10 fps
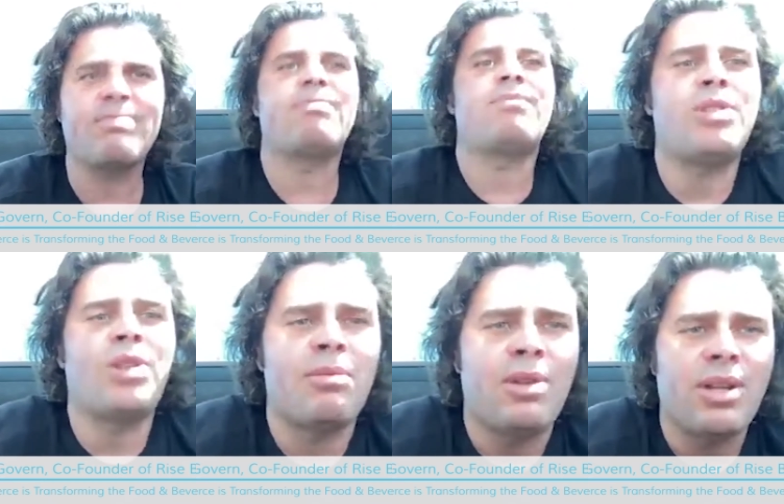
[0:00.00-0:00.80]

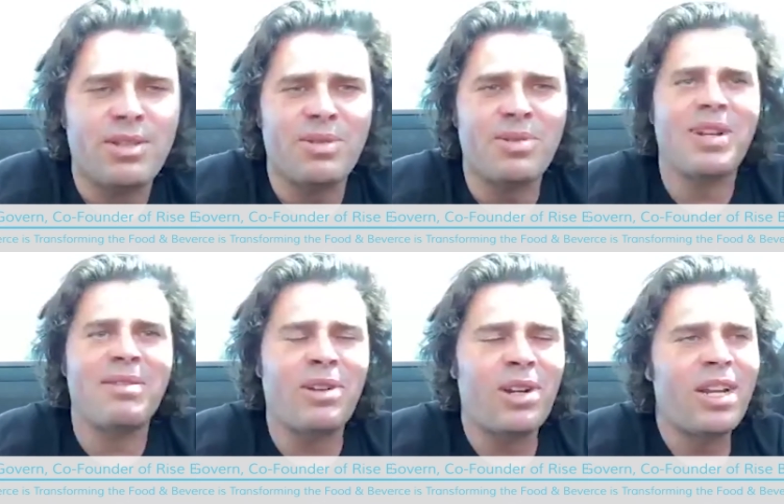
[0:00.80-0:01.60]
Starbucks or
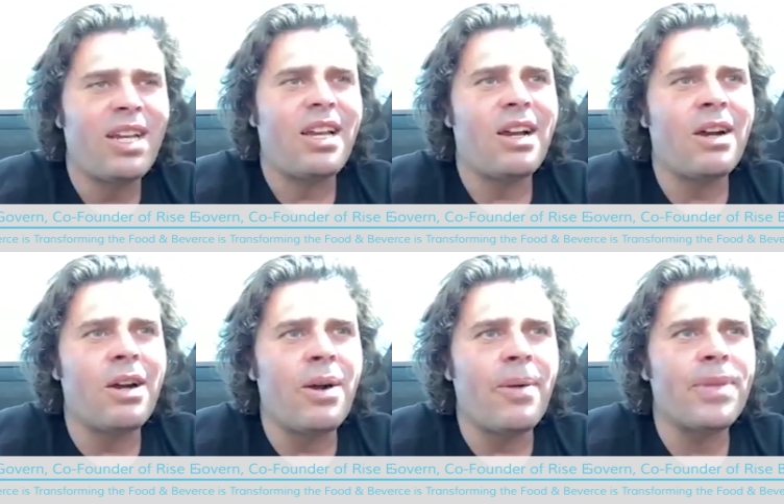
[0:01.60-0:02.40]
whatever.
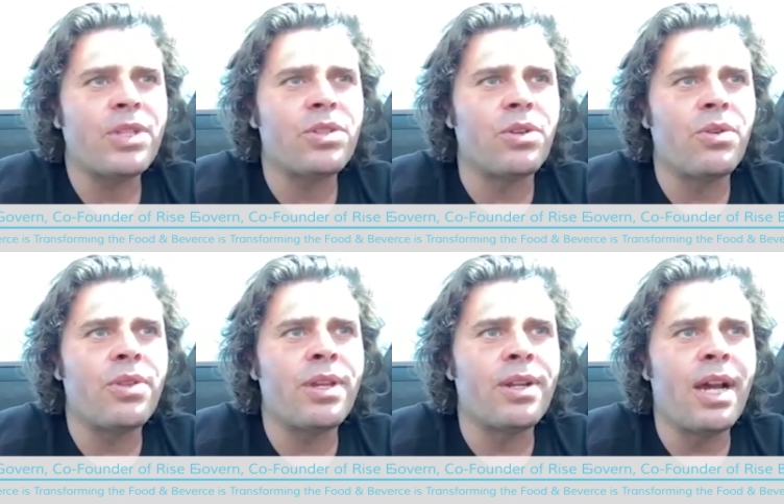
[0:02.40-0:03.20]
So
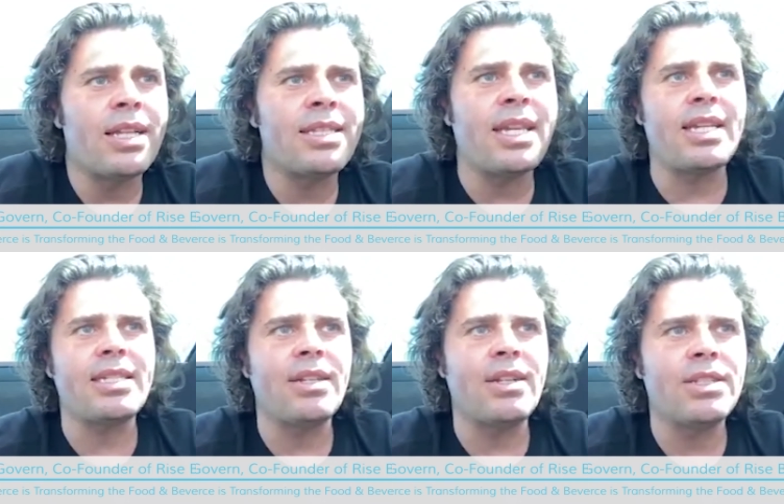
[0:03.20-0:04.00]
they're not
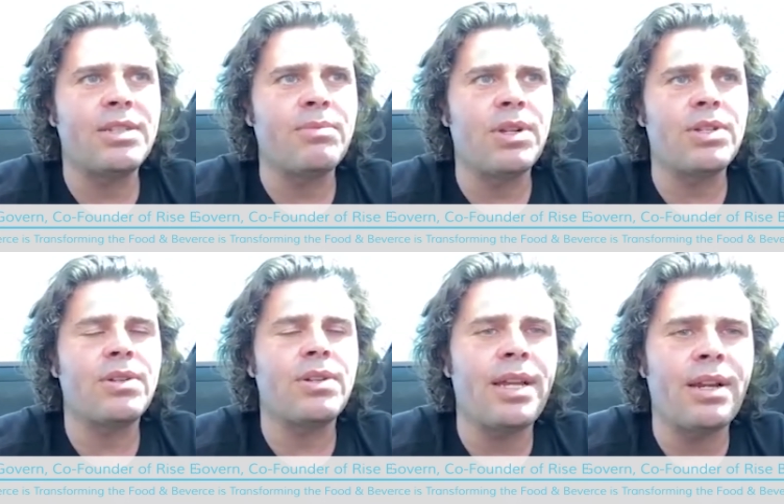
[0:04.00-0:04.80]
tasting us as much.
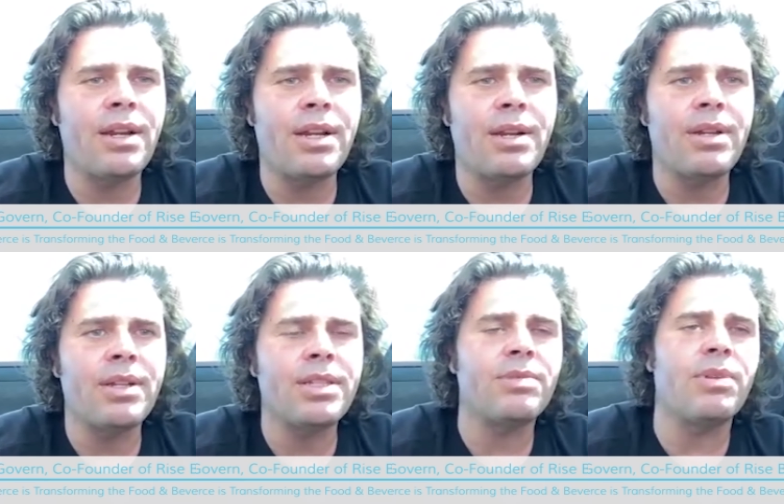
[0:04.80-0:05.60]
They're not hearing about
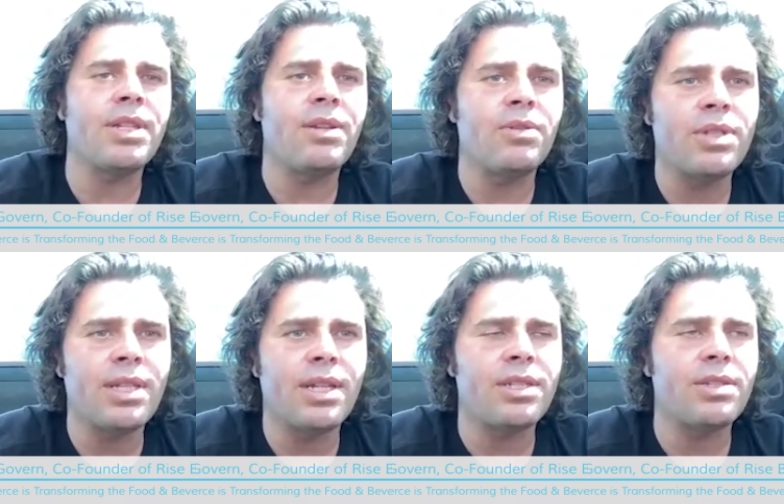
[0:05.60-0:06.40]
us as much. They don't
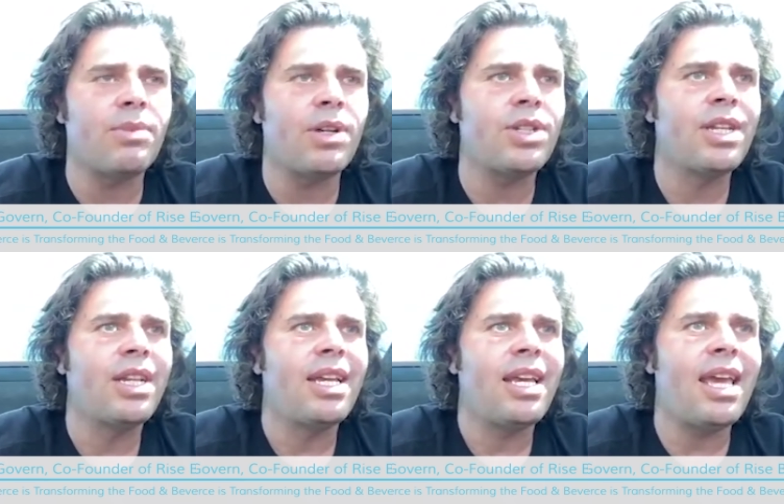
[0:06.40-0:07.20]
see us as much.
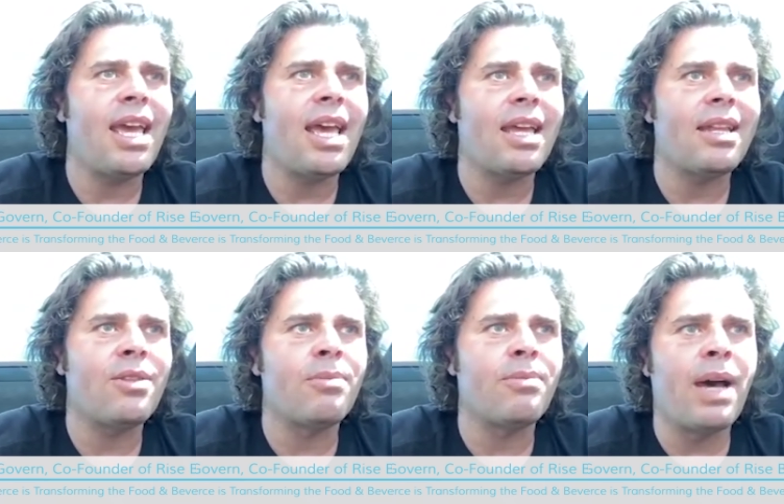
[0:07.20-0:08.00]
And
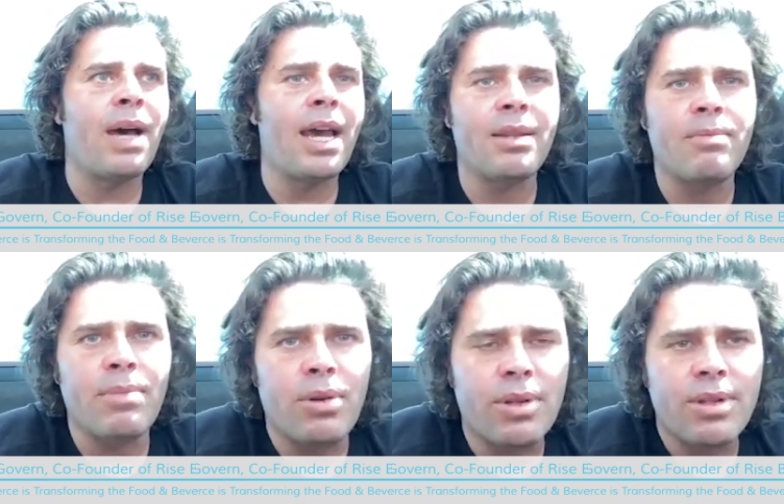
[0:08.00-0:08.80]
they're buying in
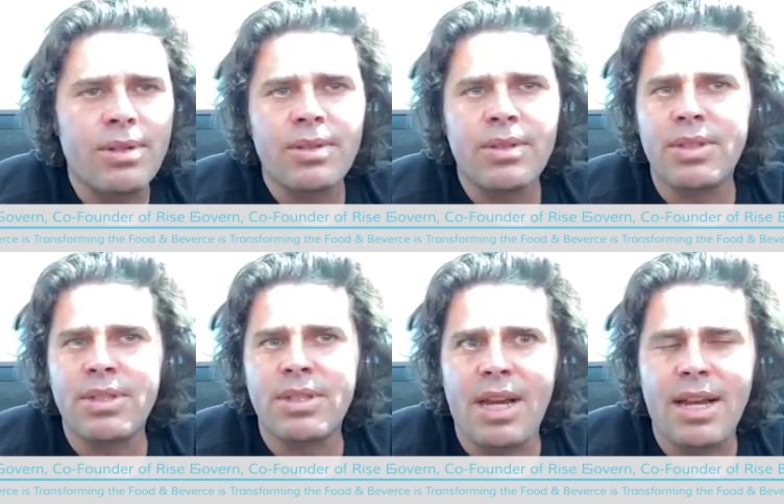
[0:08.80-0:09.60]
bulk to
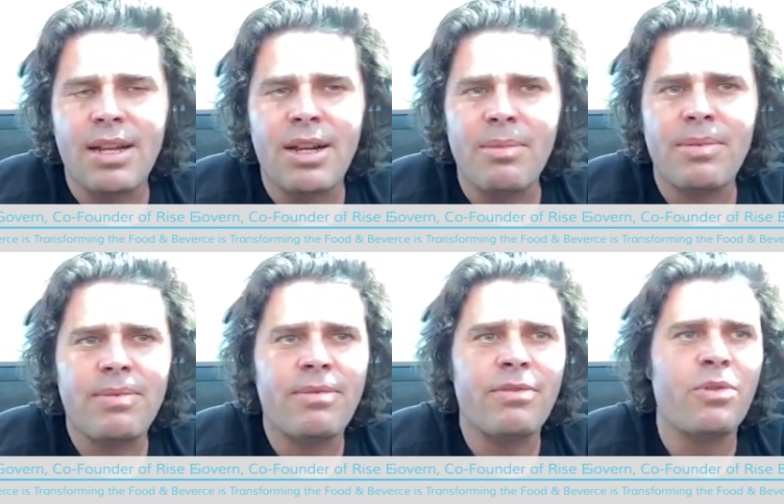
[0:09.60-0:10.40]
stock up
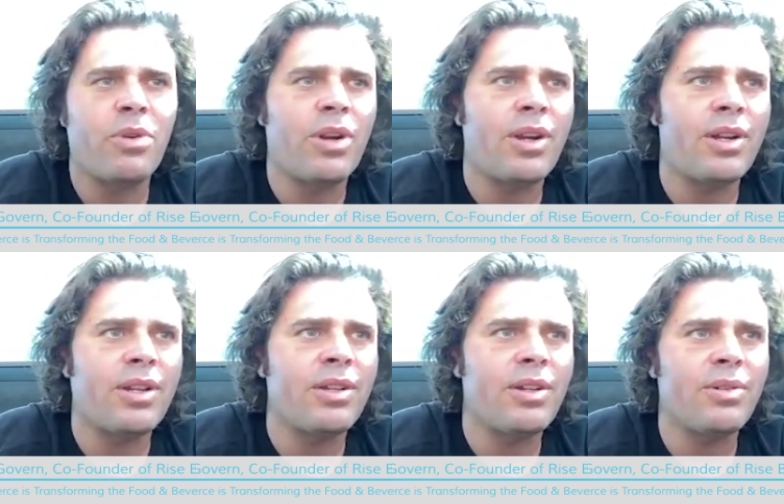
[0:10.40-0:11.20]
for,
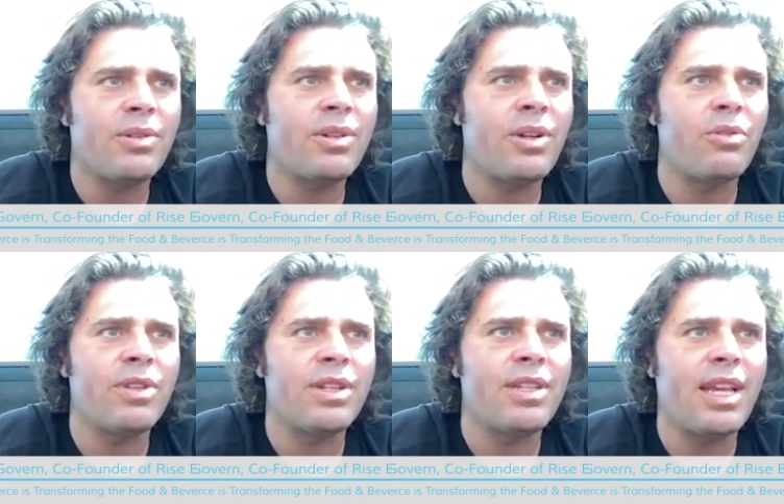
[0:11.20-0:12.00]

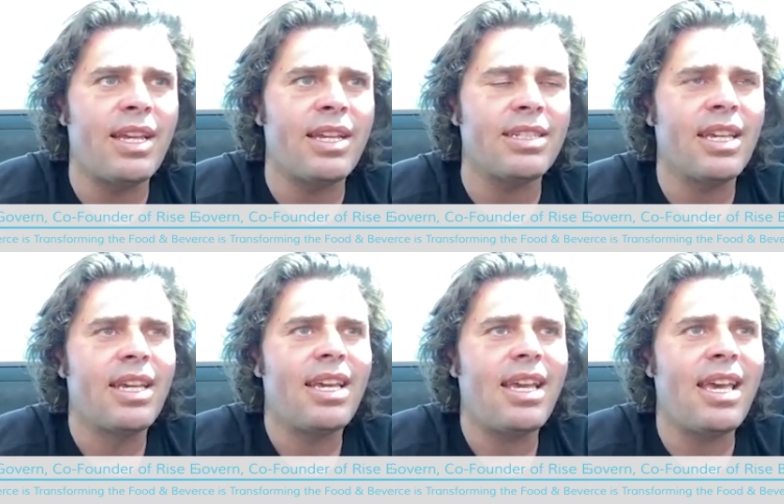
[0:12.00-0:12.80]
COVID days.
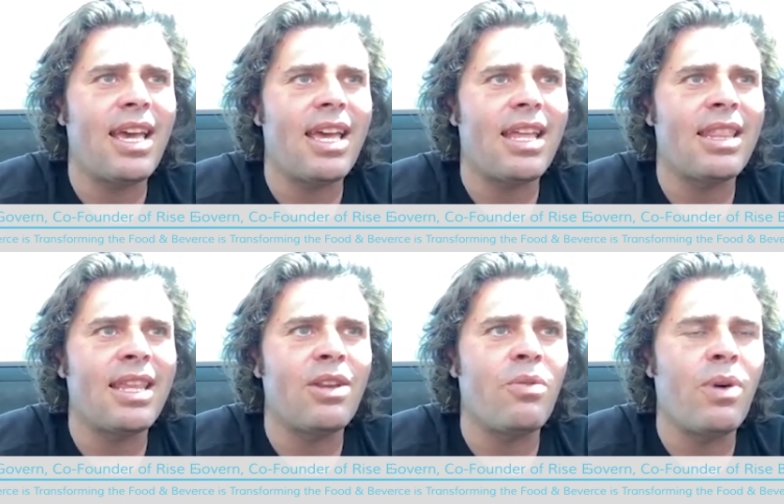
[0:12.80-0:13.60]
And
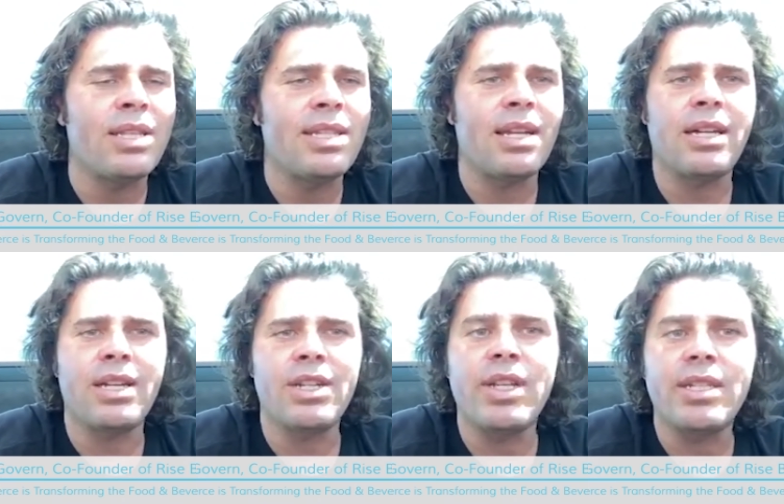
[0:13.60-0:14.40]
they don't want to take a lot
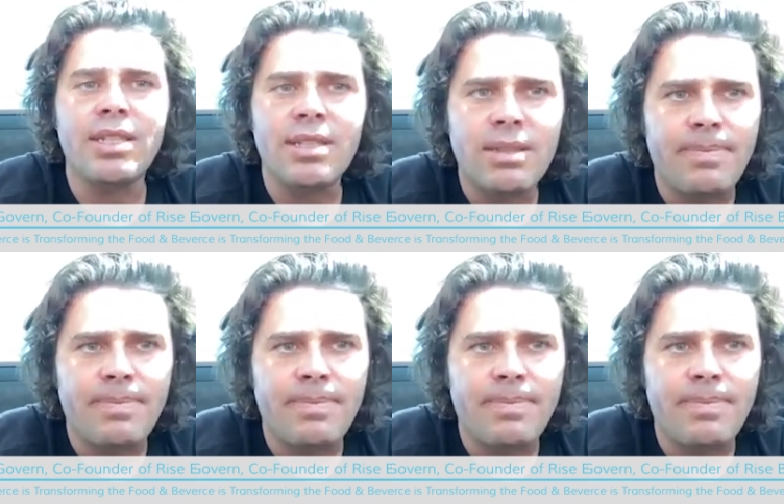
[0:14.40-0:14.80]
of chances.